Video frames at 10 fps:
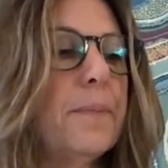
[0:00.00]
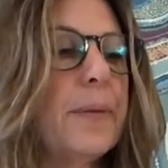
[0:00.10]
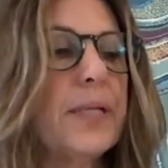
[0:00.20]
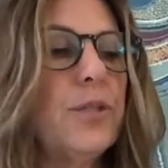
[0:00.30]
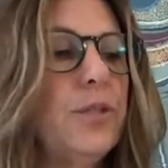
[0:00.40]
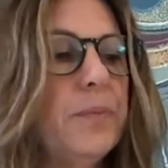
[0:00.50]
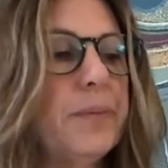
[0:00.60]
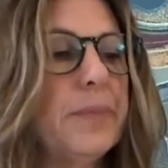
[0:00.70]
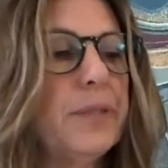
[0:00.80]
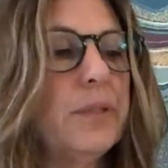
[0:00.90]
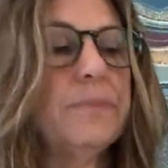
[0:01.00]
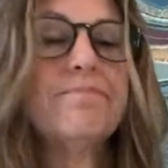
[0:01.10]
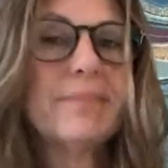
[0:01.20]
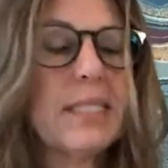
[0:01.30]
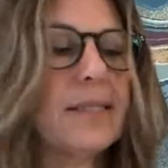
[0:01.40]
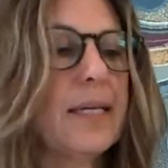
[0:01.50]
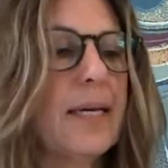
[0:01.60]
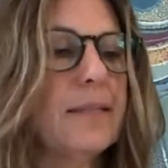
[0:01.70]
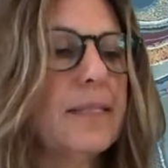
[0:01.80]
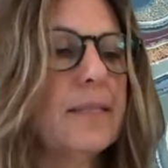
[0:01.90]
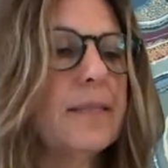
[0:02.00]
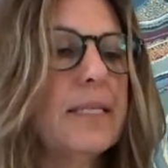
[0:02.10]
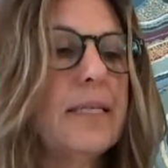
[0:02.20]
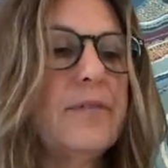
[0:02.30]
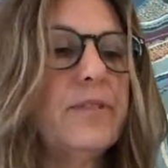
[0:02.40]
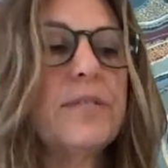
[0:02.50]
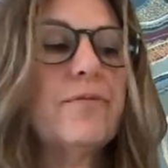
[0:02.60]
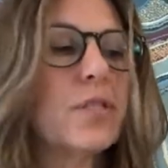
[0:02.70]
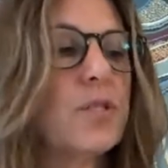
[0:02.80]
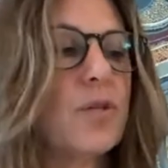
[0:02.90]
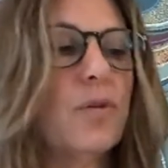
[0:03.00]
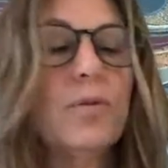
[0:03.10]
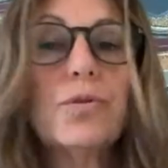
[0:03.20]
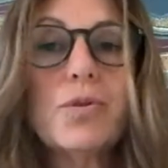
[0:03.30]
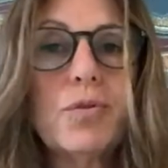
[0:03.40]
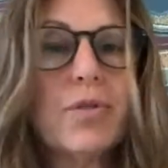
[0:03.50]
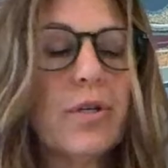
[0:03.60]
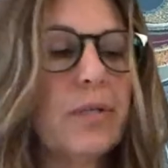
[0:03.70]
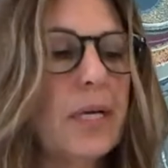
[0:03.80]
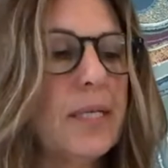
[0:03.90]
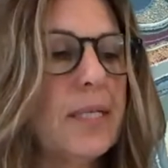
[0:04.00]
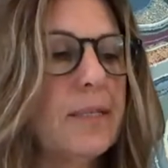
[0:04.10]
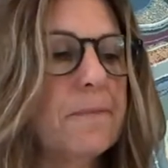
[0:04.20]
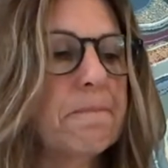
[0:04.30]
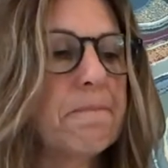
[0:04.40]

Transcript: but human milk isn't counted, even if it's sold or donated.